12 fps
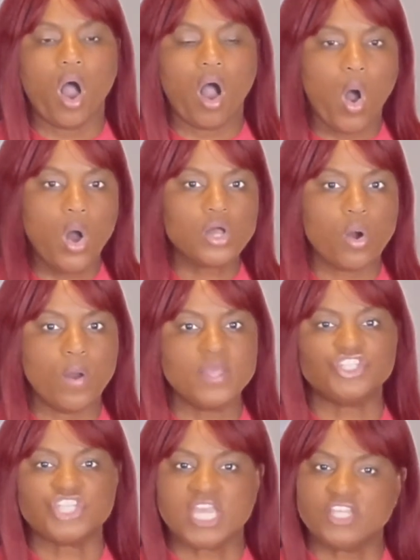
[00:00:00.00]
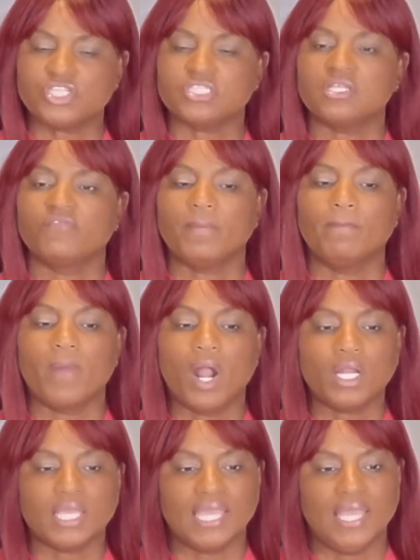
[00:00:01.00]
ongoing changes of the
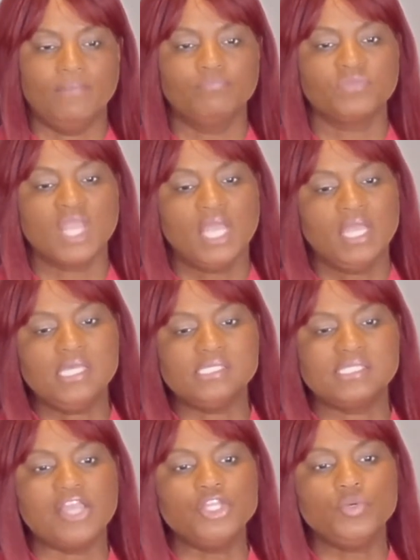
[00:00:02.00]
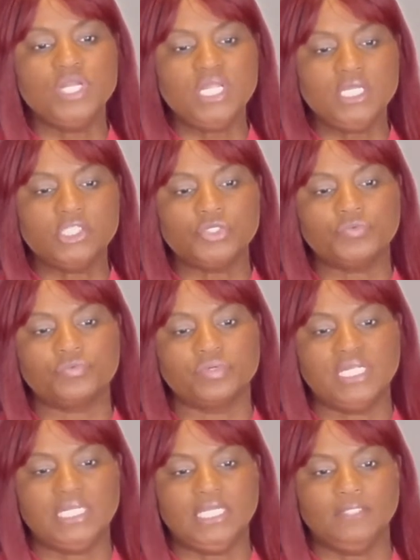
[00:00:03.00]
market is that you need to
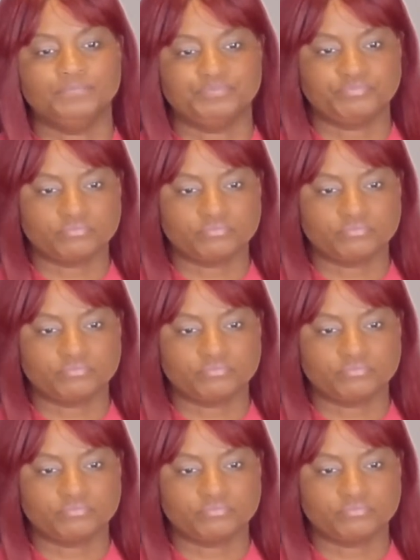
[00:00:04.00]
really